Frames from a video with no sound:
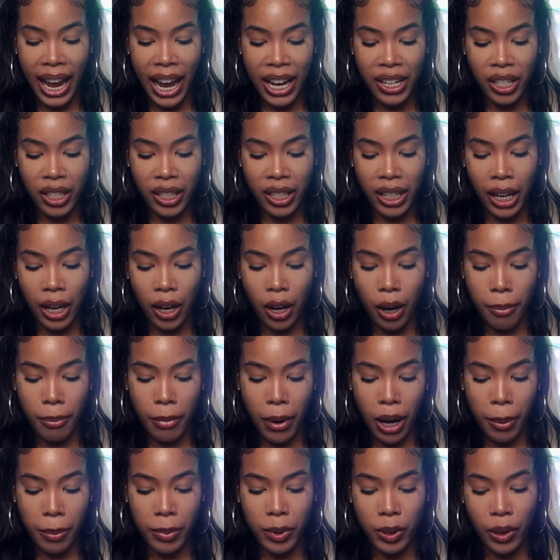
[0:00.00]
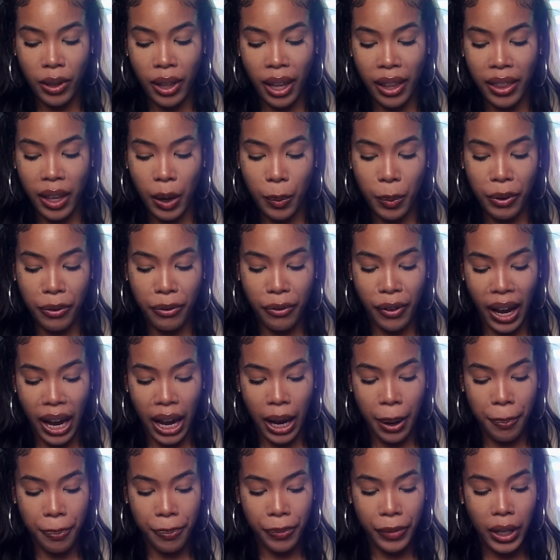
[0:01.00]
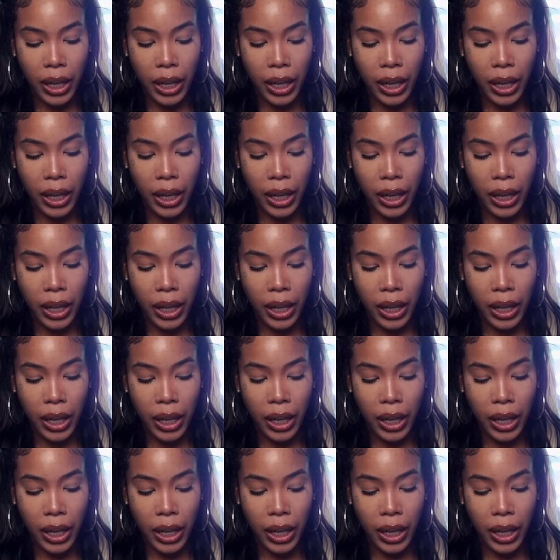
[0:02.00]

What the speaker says: agitate her mum so that they would fight.